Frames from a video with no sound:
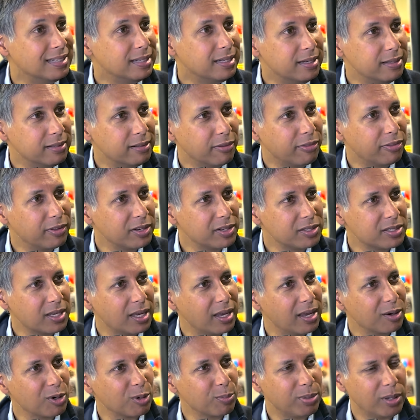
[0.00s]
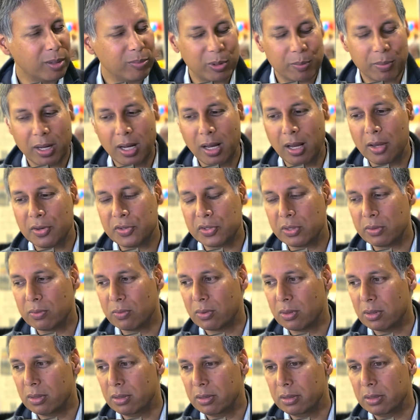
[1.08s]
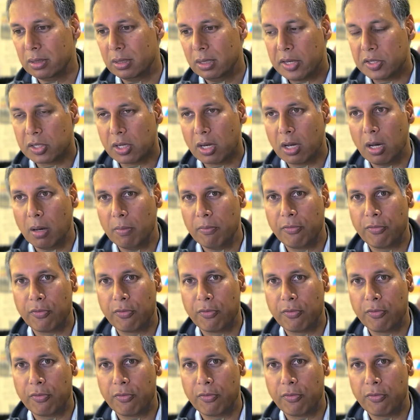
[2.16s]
in the think tank or public policy world has come